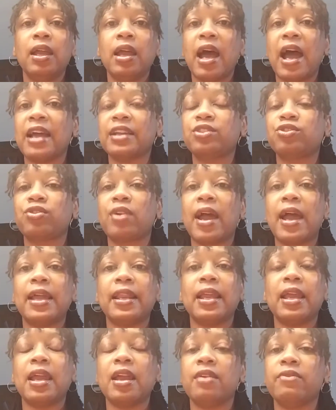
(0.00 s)
I tried
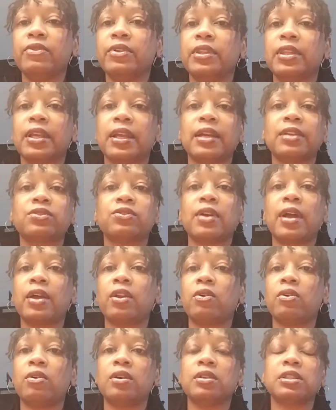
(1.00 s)
everything. I tried
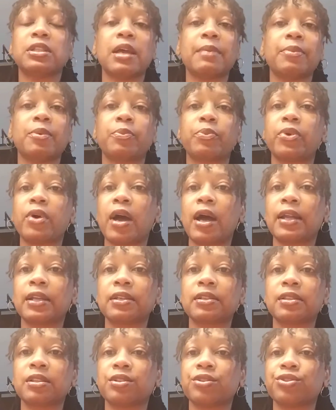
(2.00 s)
all type of
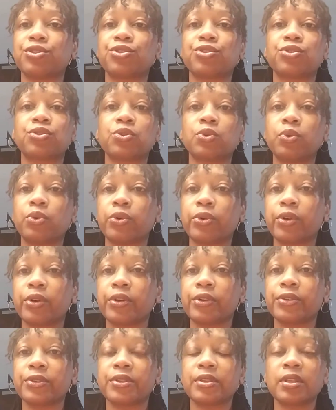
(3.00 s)
products in the
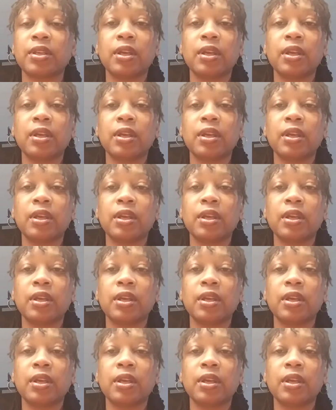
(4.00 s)
stores.